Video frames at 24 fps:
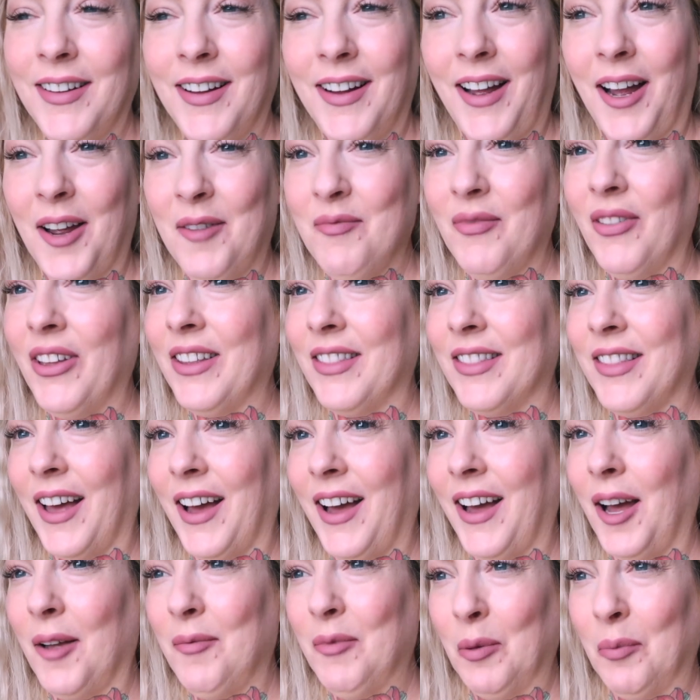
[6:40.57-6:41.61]
I'm like
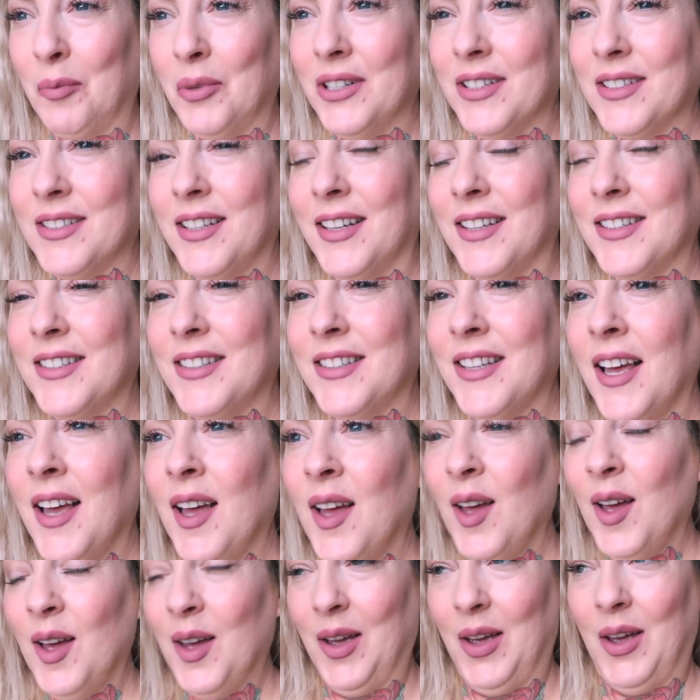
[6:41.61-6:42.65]
that. I'm the princess
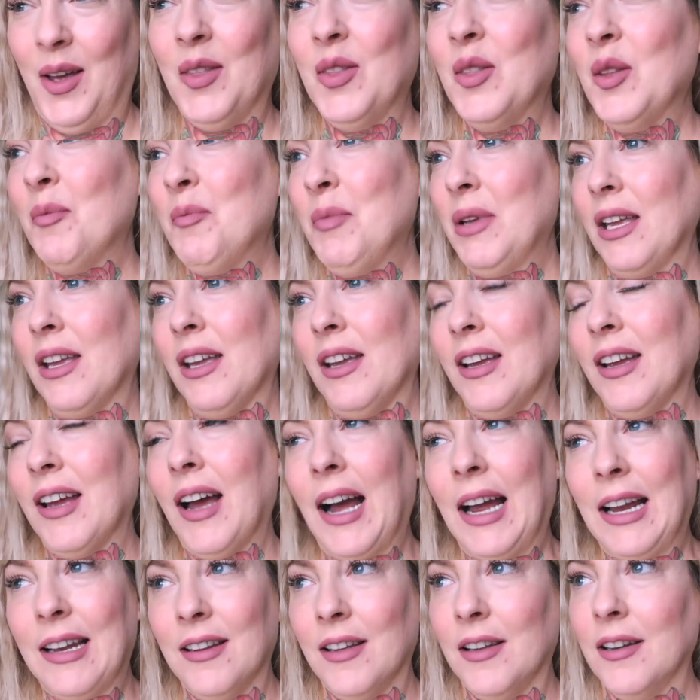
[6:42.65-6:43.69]
in the pea.
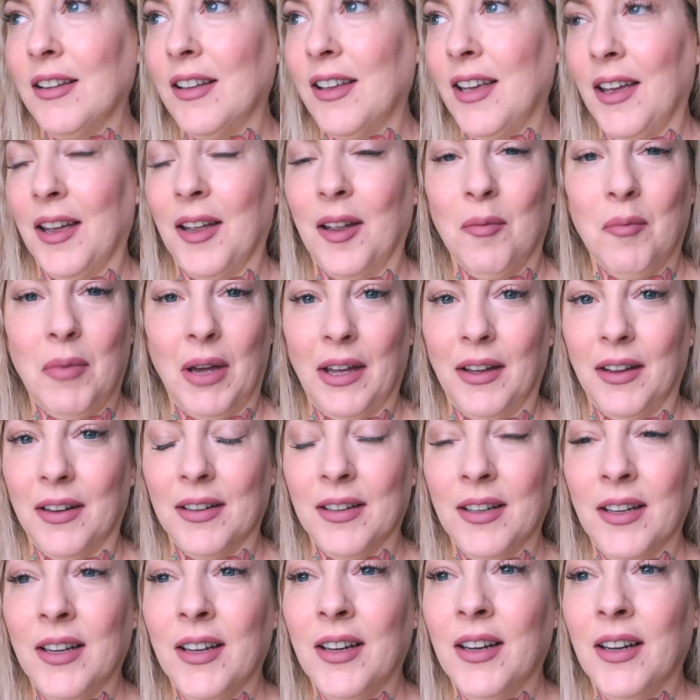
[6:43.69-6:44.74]
I need a king bed,